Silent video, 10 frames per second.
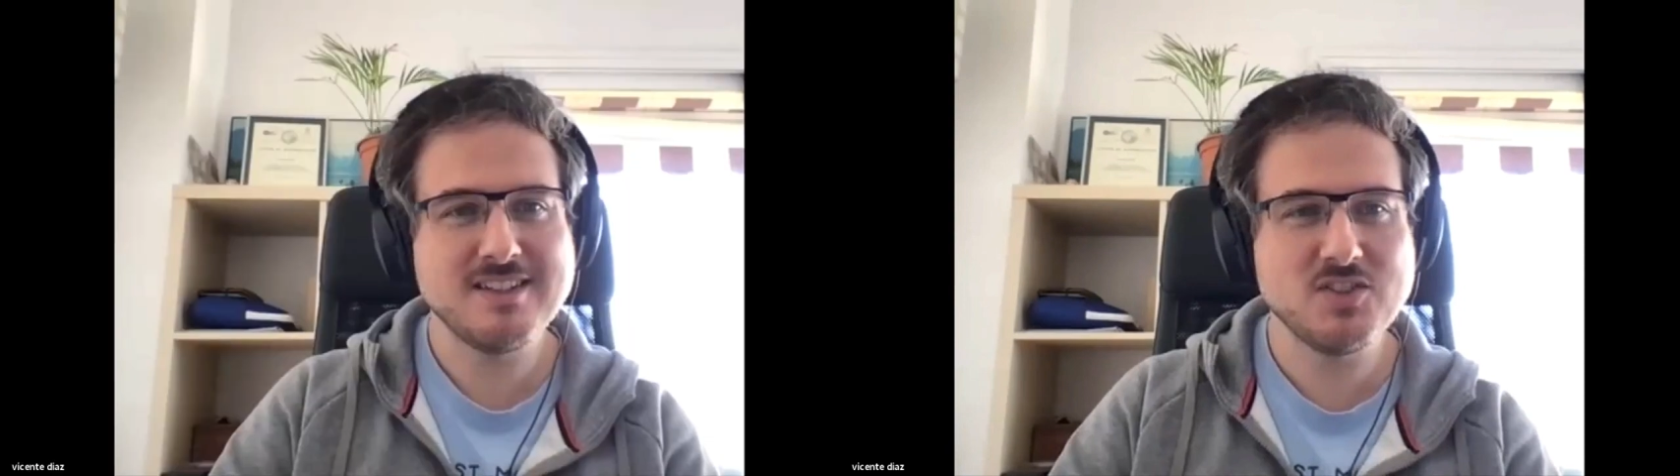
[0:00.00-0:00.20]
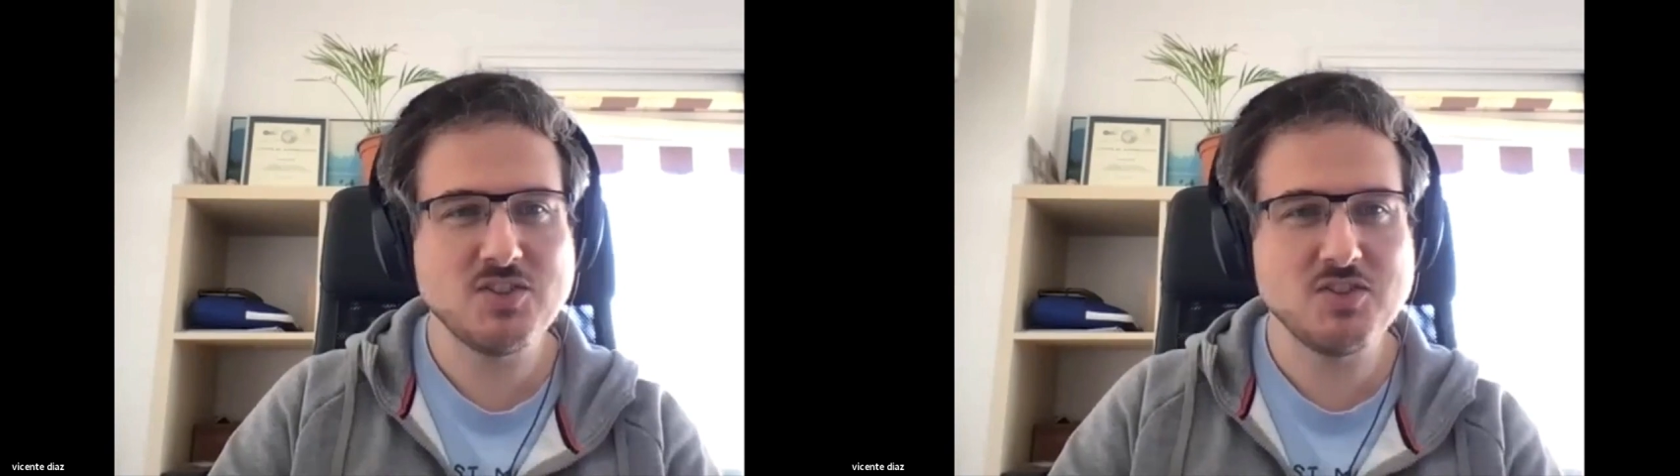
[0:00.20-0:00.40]

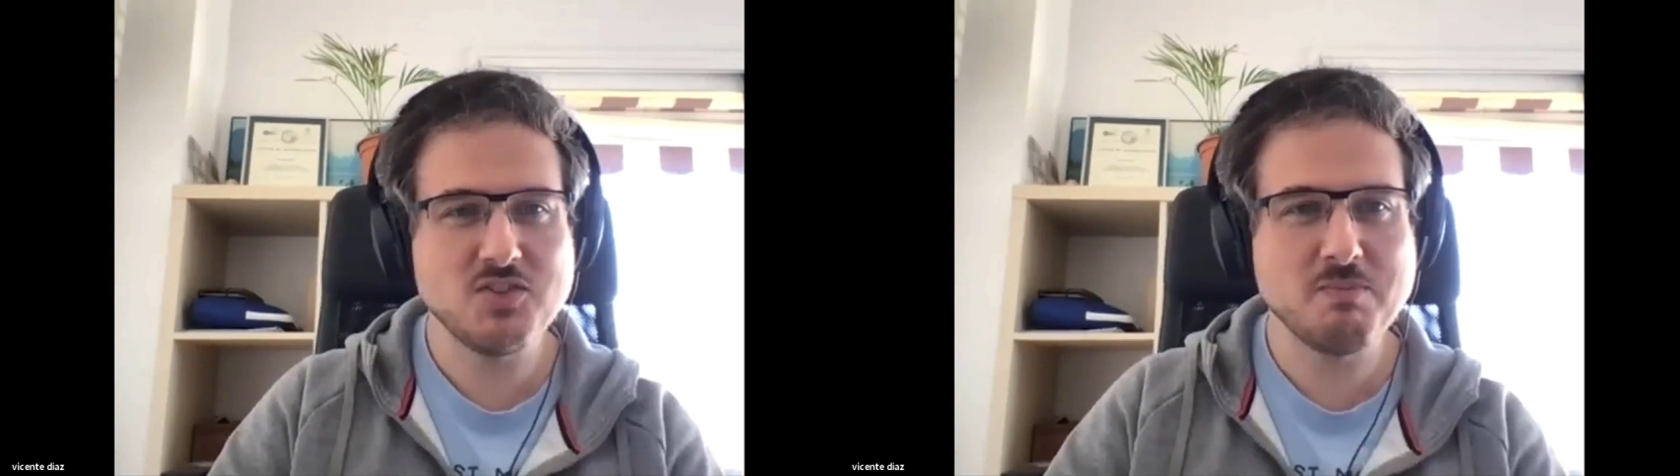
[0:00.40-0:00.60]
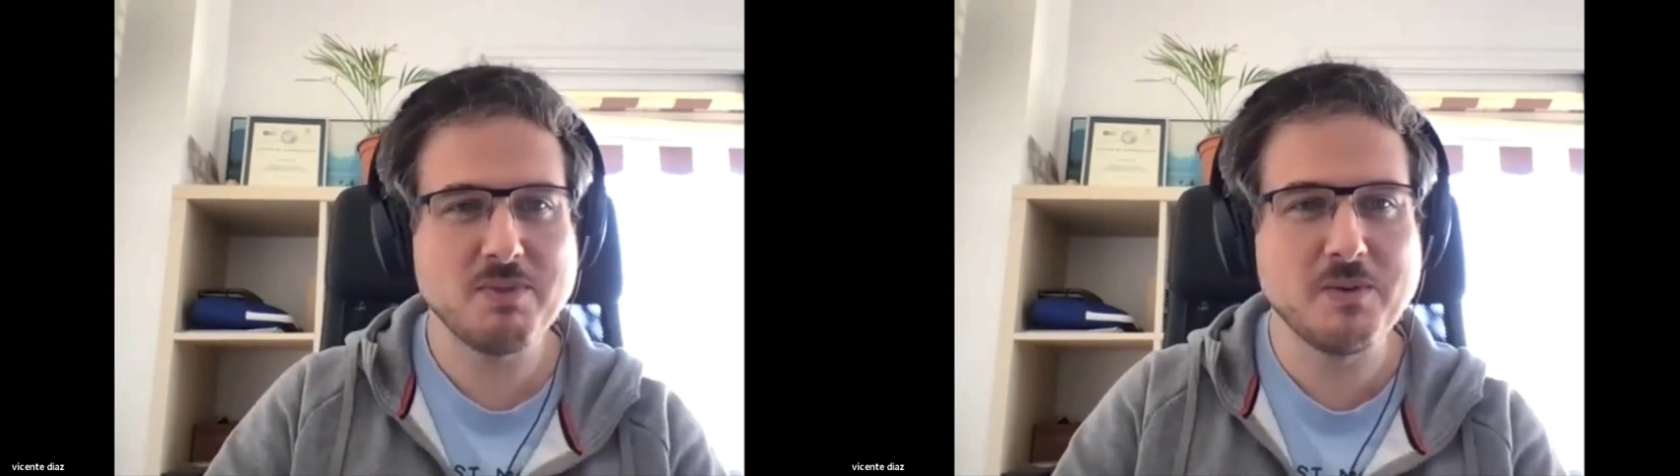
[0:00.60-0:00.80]
you
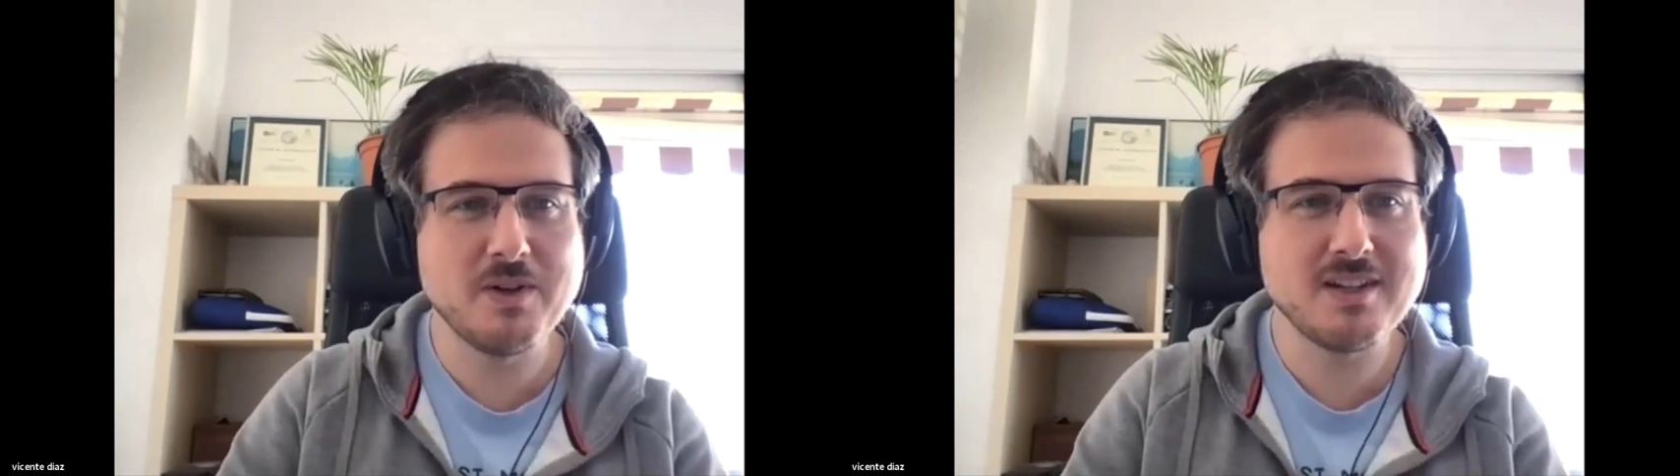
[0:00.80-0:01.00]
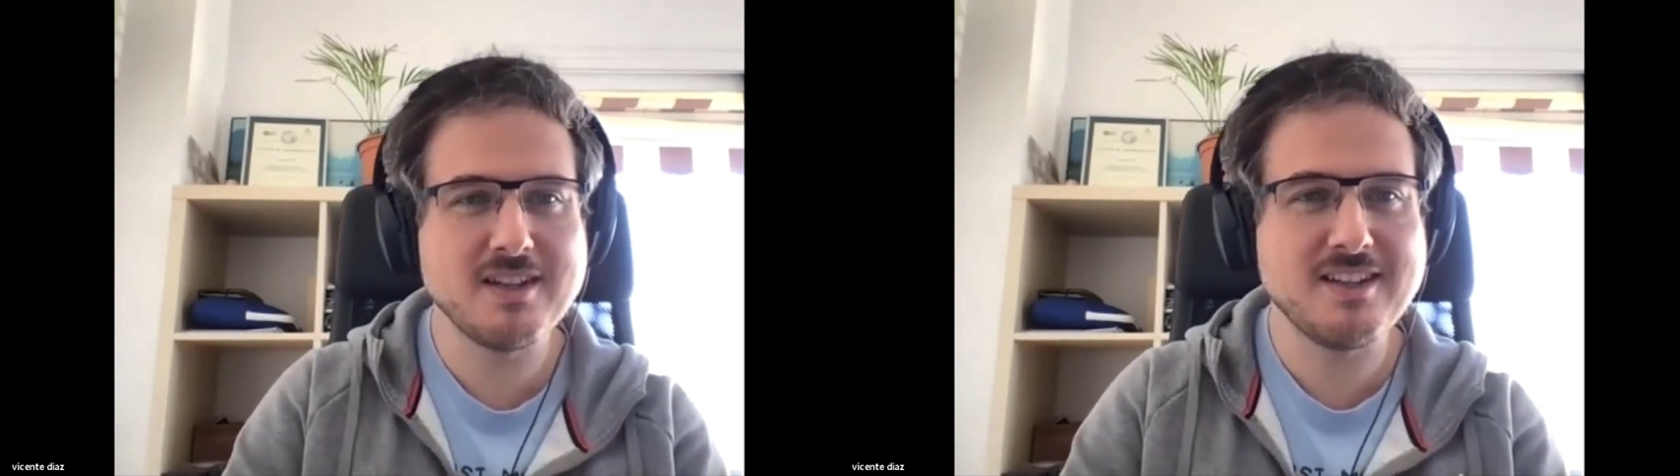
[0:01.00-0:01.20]
should be
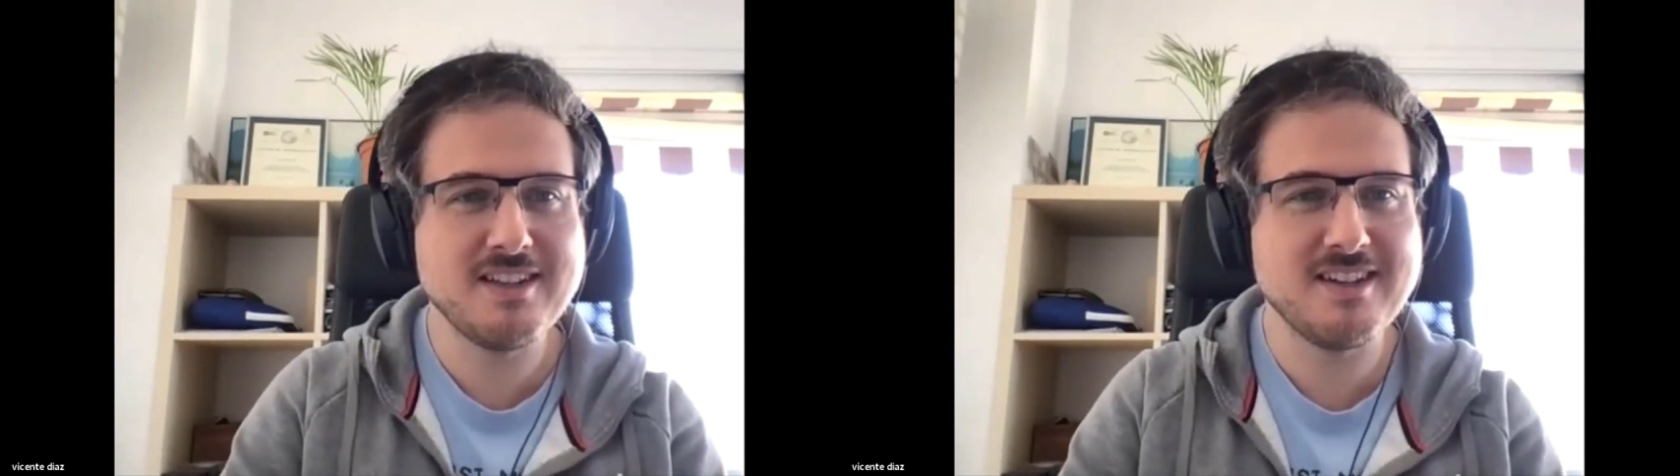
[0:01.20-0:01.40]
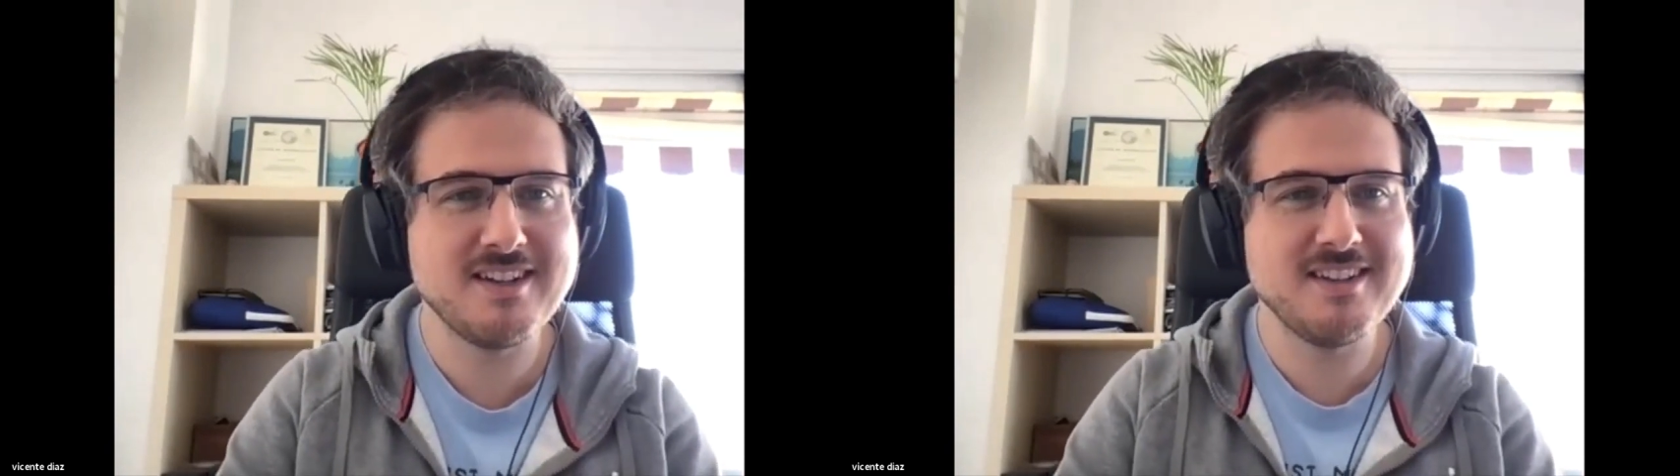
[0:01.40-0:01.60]
working
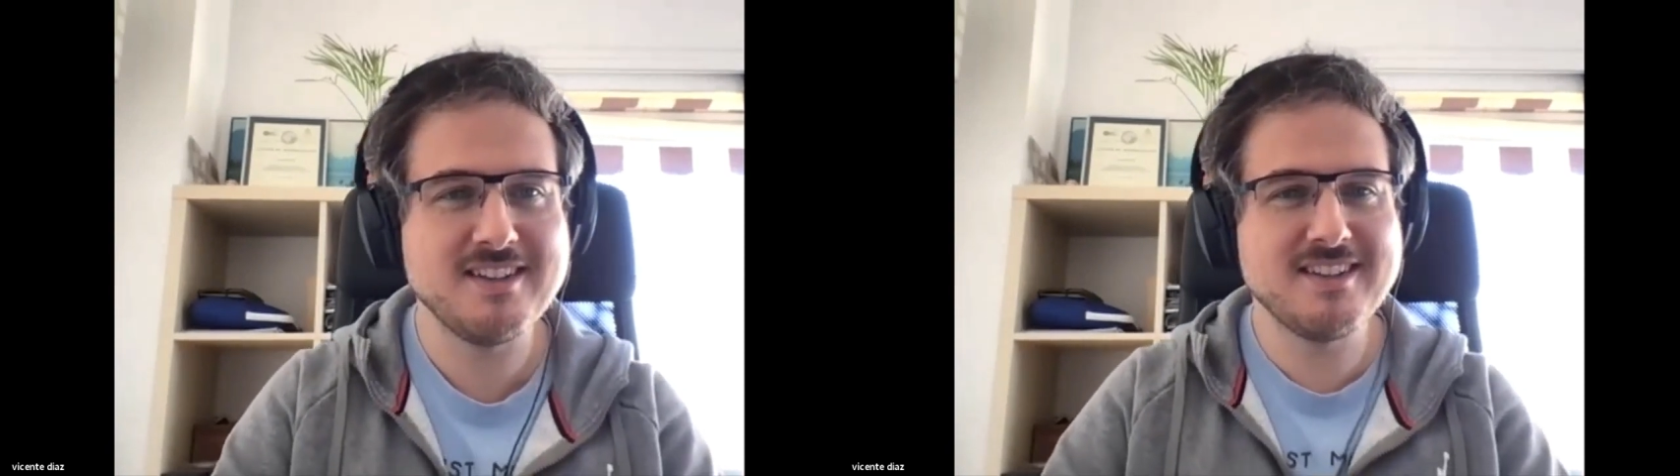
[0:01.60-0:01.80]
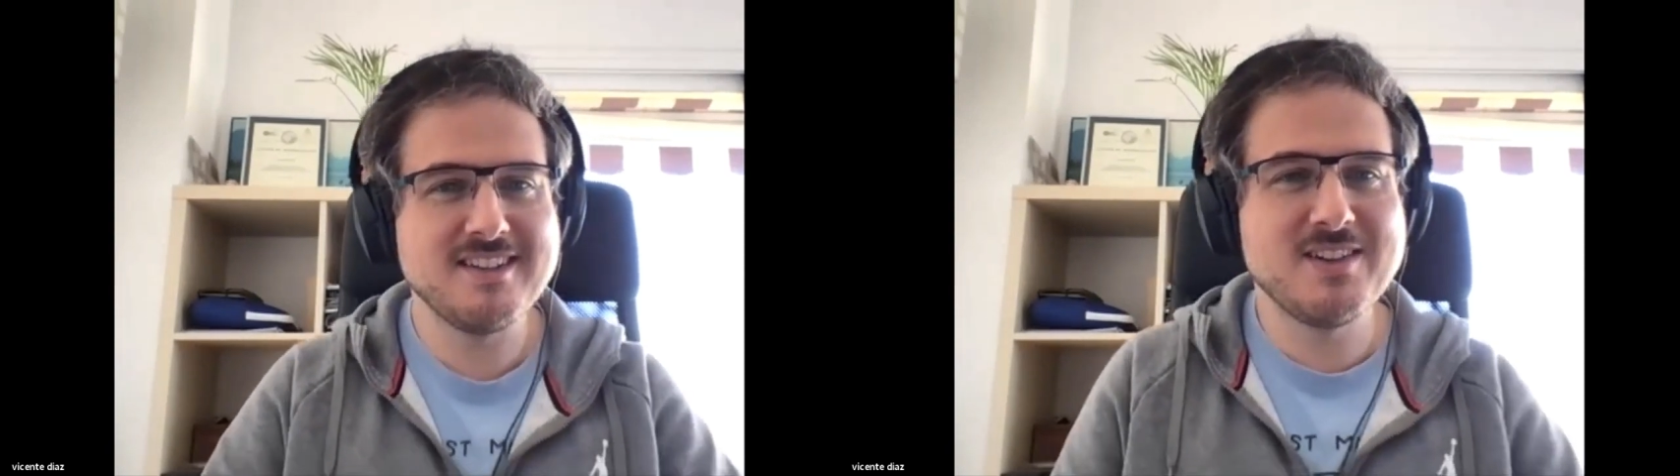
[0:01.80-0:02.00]
here. Huh?